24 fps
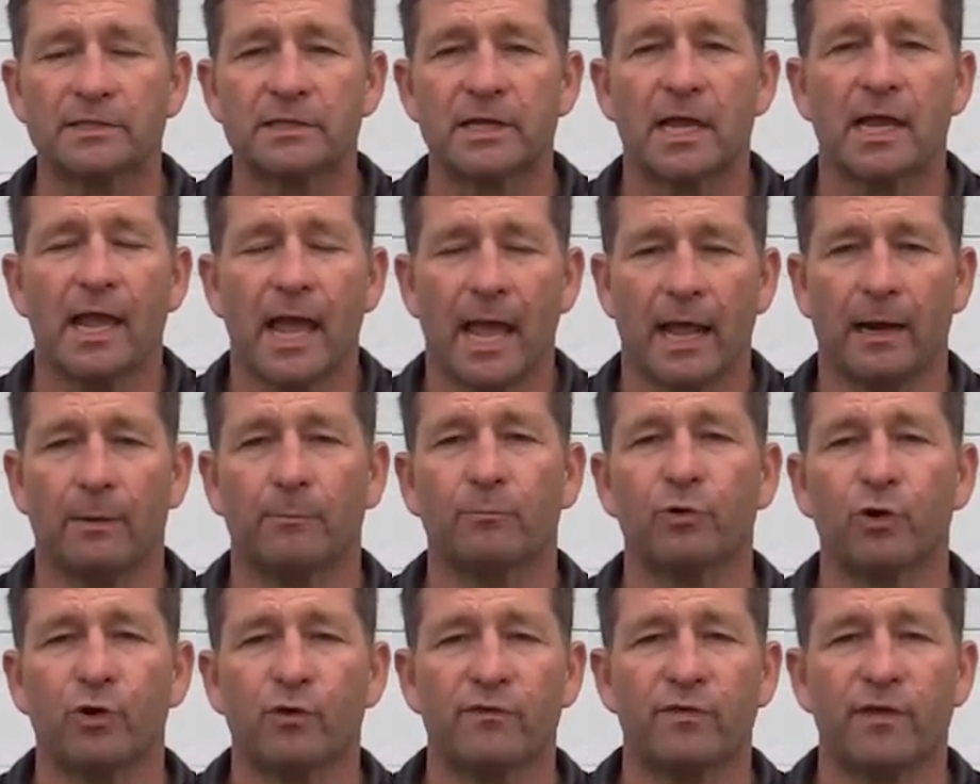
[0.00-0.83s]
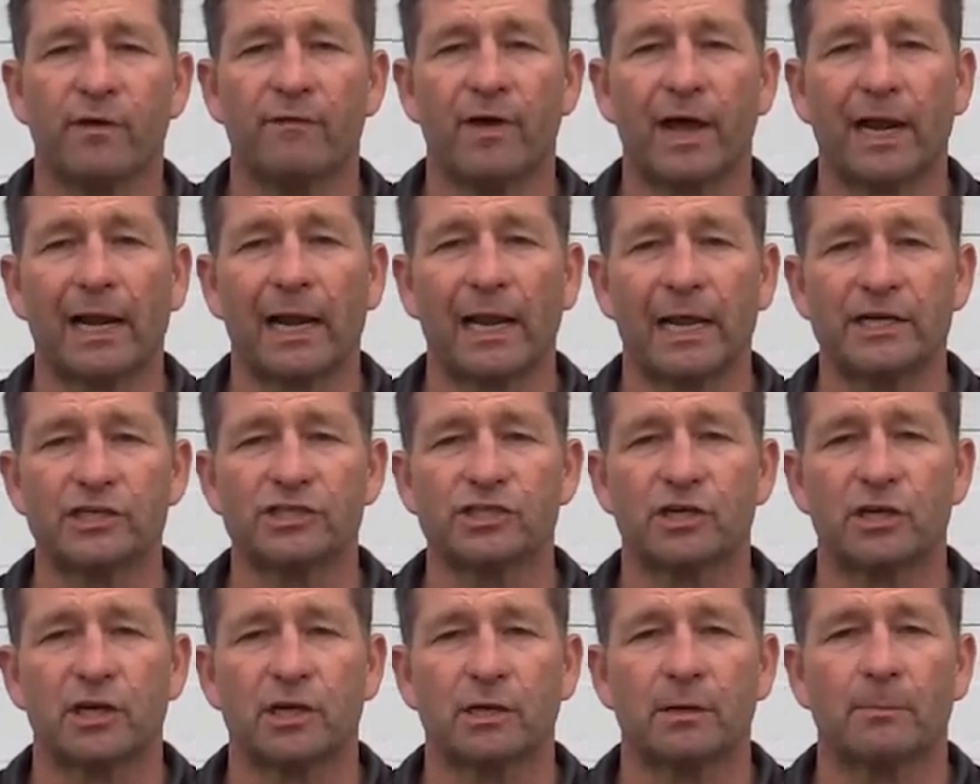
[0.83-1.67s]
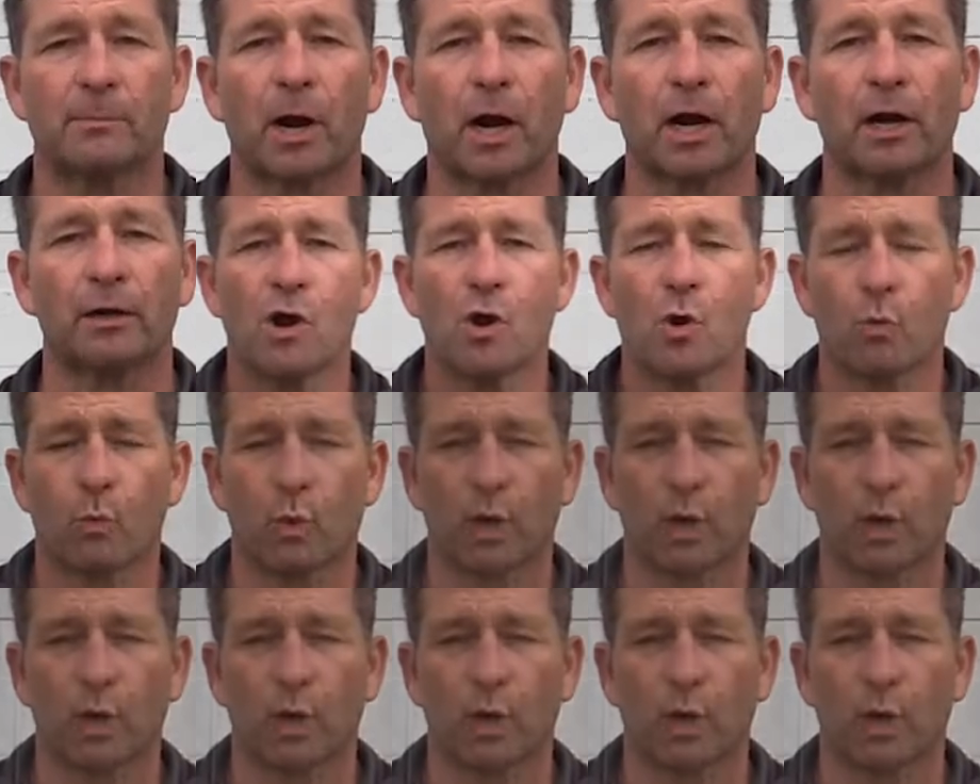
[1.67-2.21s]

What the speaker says: and improve the ventilation in the barn.